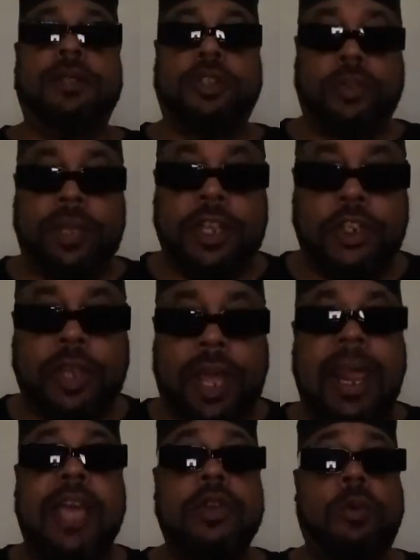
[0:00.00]
So
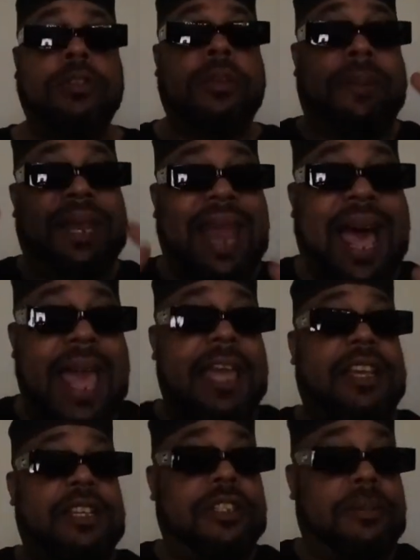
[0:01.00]
inshallah, you want the
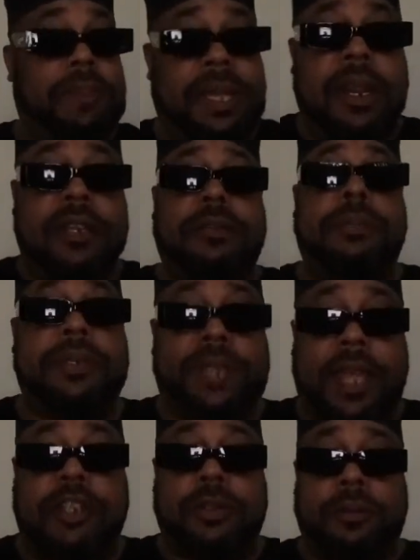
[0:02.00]
malaikas to be there to
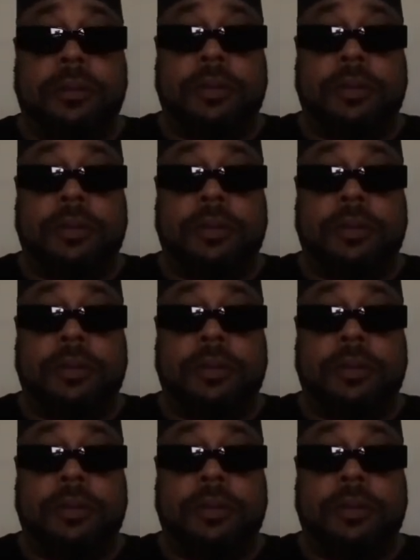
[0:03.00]
protect you.